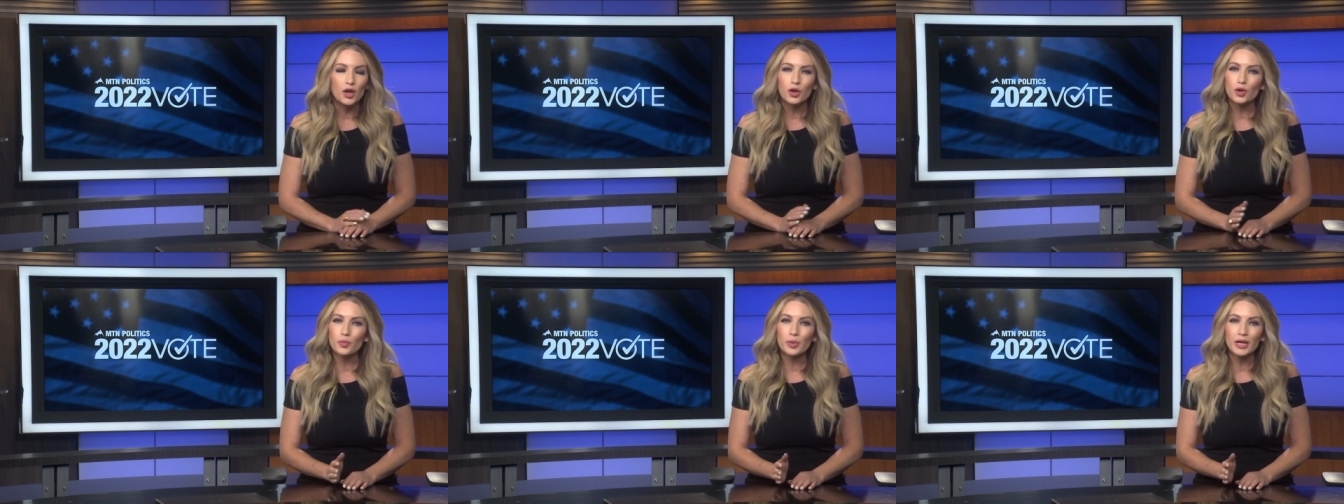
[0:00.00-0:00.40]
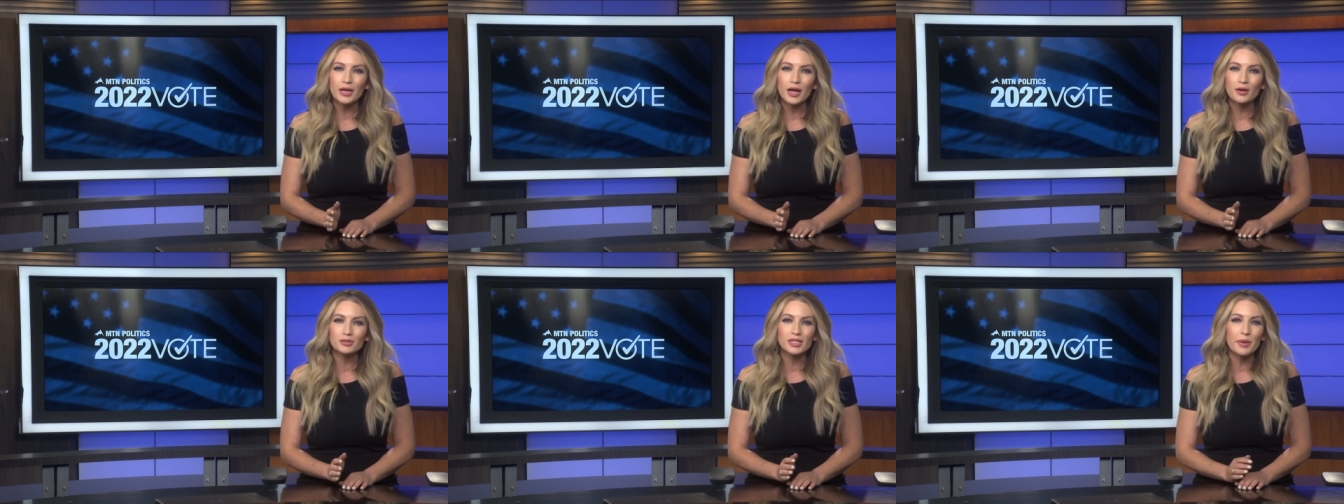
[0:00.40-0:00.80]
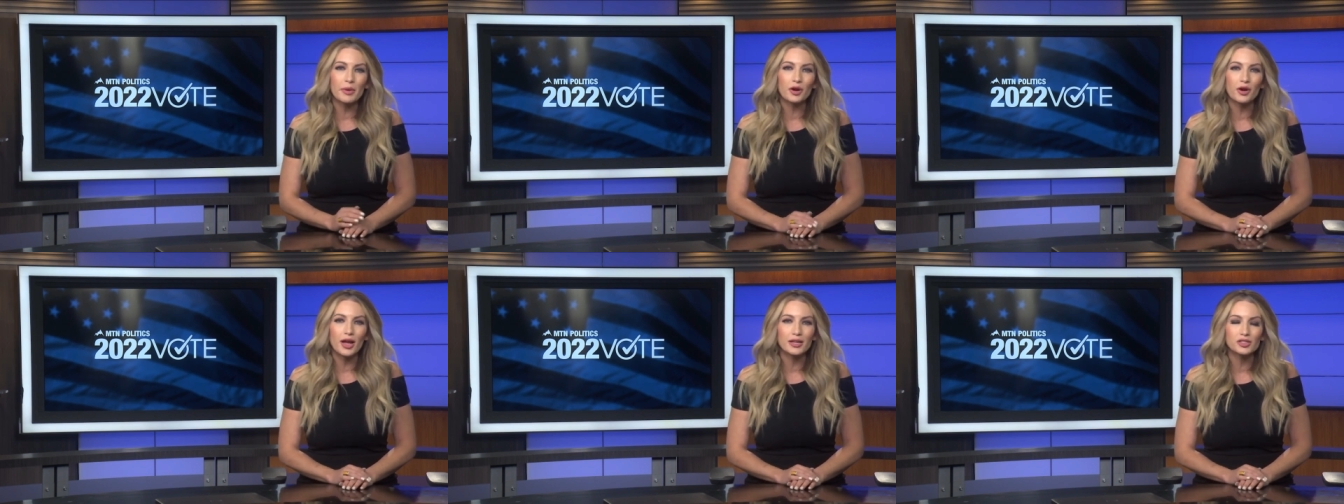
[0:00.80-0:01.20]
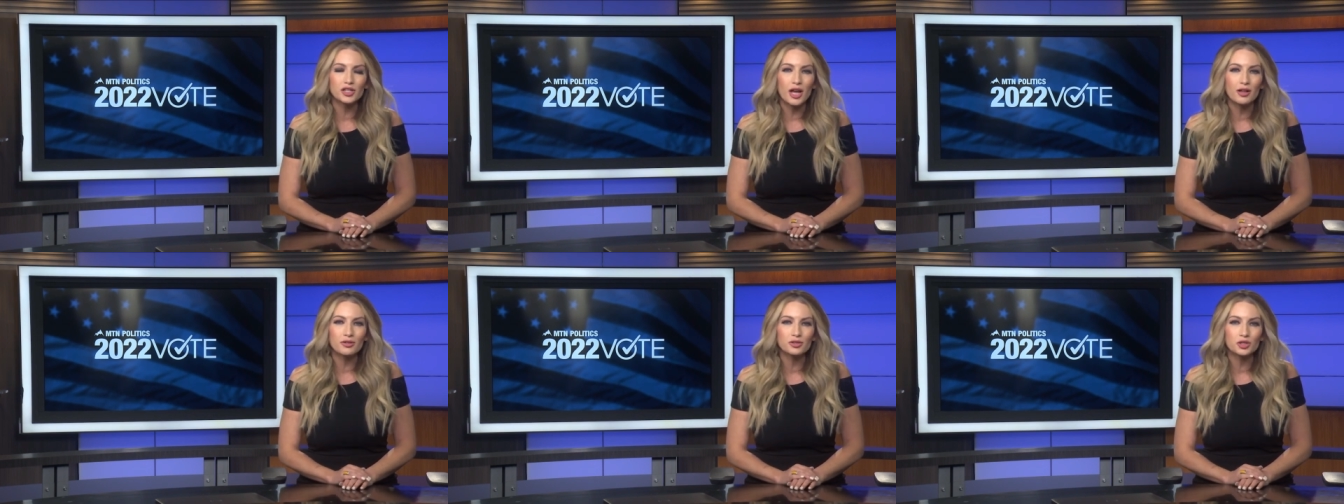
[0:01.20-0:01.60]
who beat out Democrat
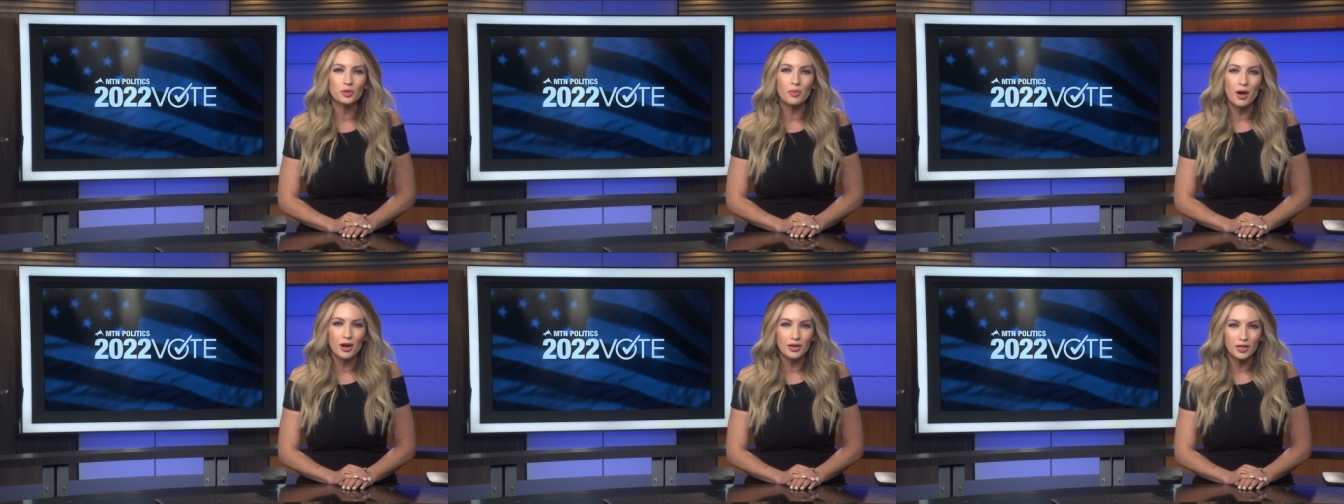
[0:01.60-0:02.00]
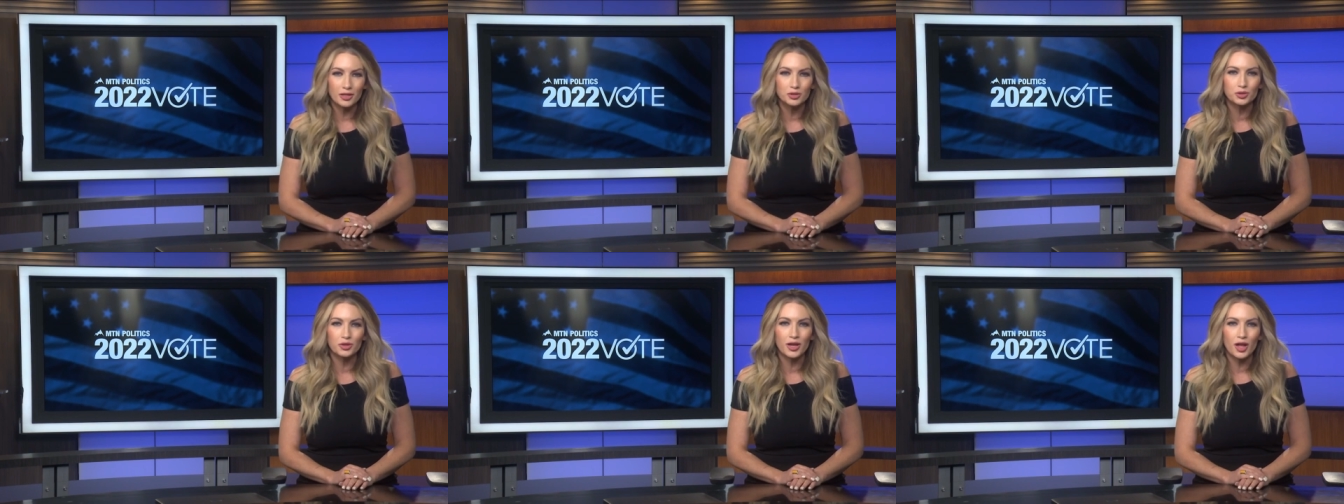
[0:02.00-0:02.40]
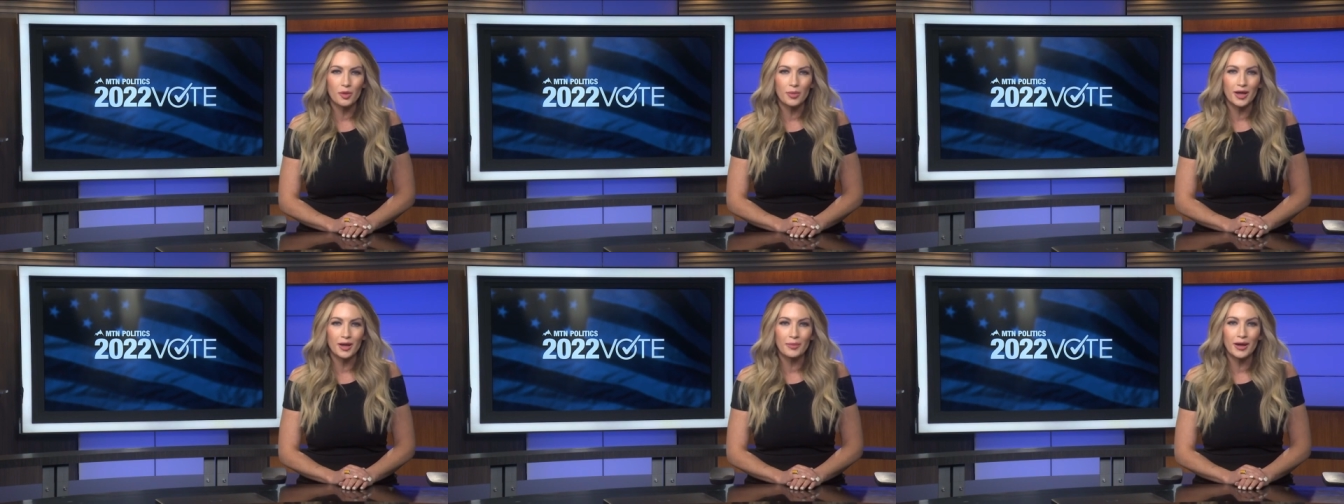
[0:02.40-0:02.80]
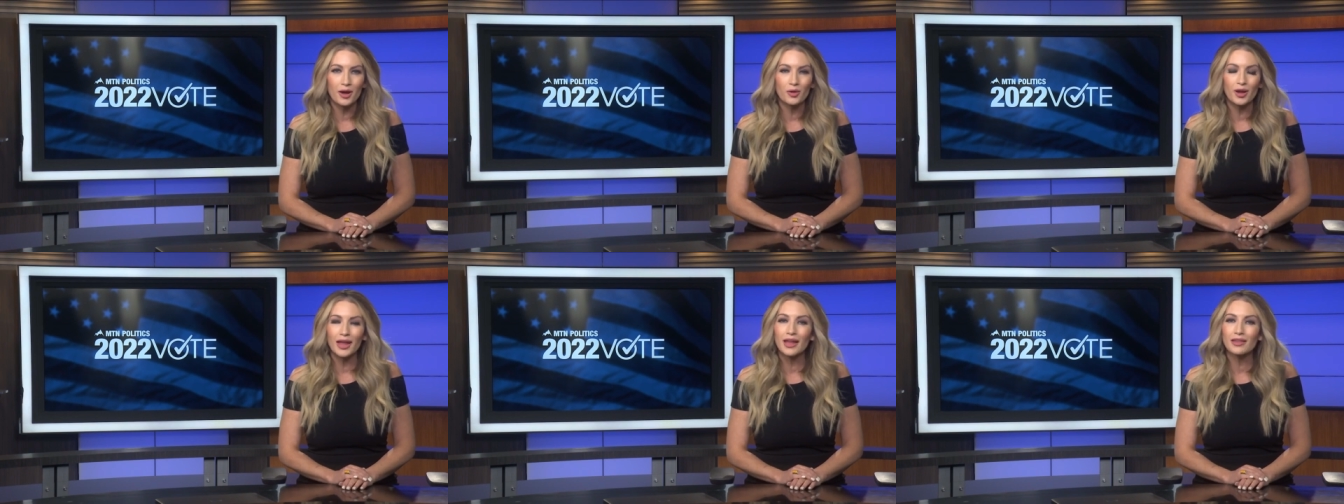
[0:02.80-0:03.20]
challenger Monica Tranel by
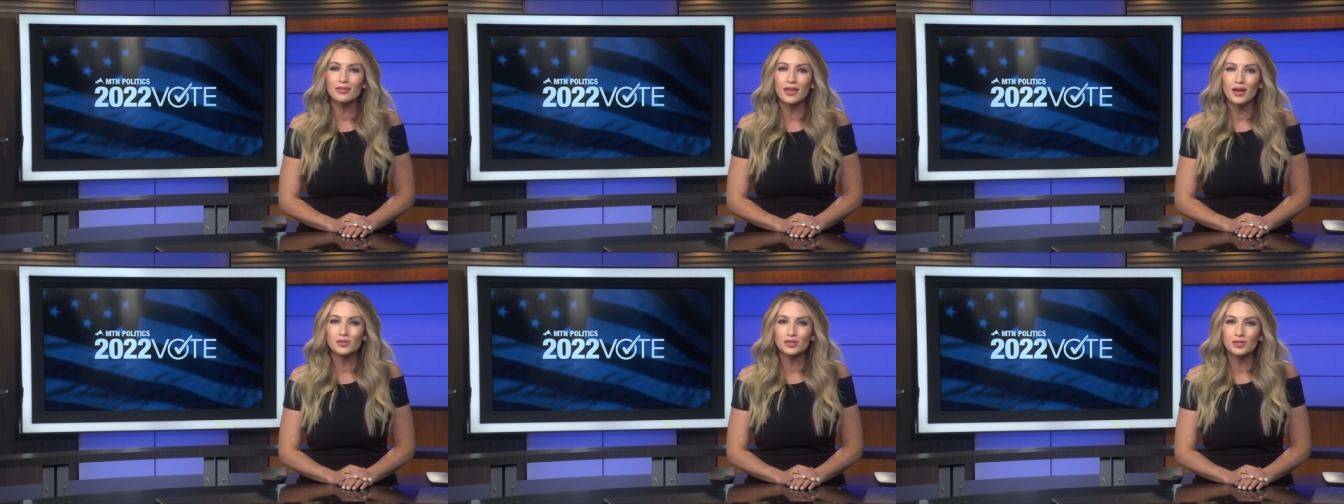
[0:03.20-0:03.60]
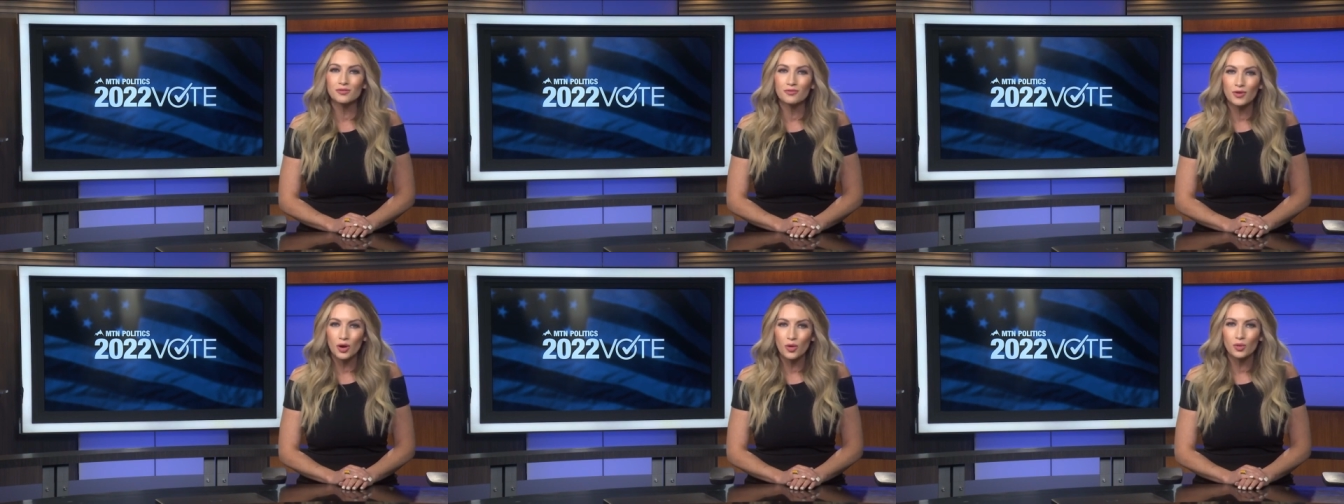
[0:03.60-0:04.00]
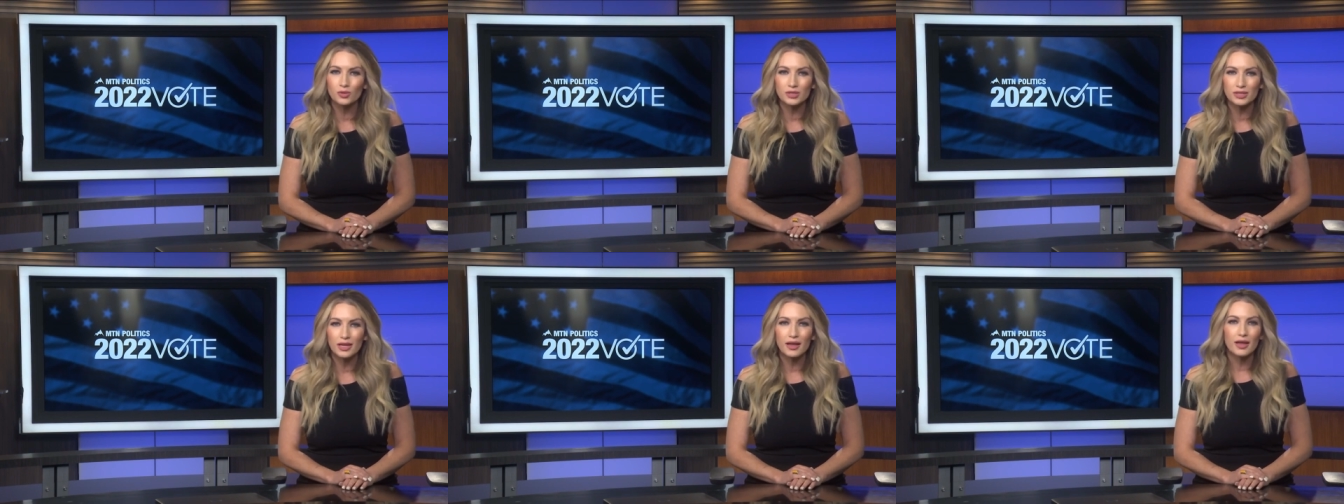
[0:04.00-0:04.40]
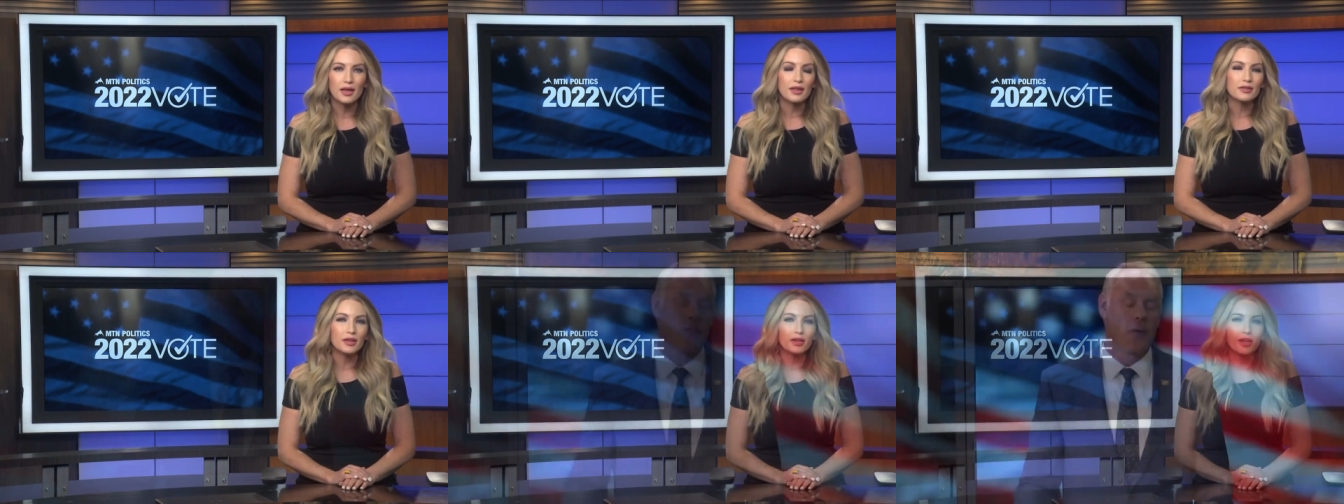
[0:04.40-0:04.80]
about 8,000 votes. The